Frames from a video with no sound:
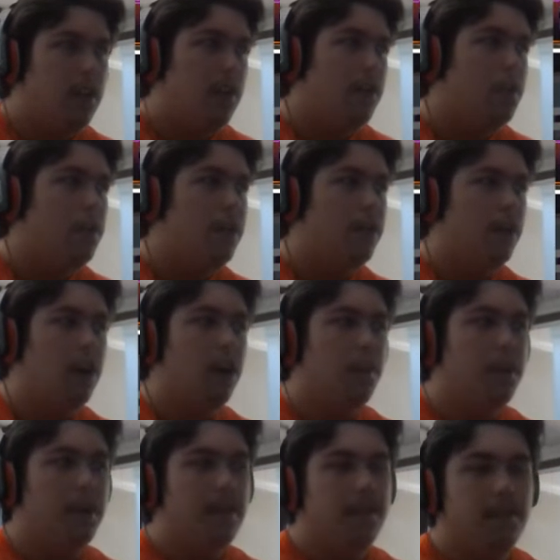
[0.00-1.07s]
Wither
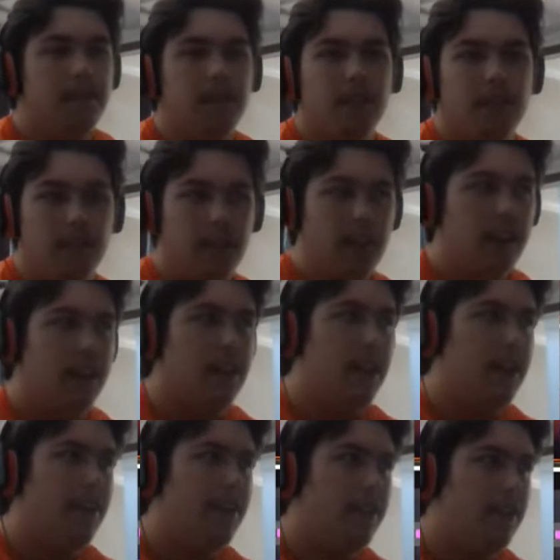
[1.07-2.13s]
armor, like
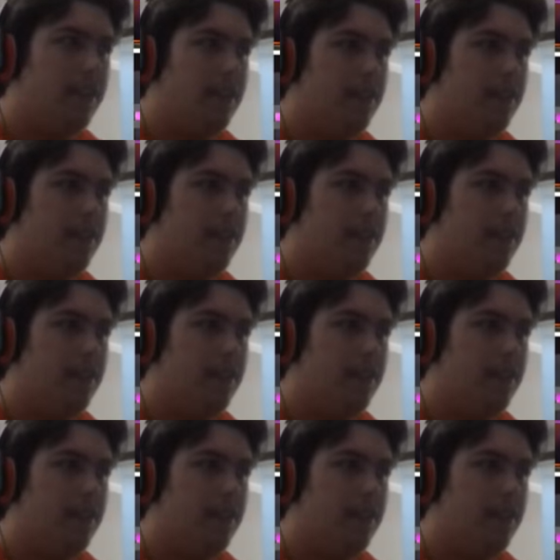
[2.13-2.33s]
this.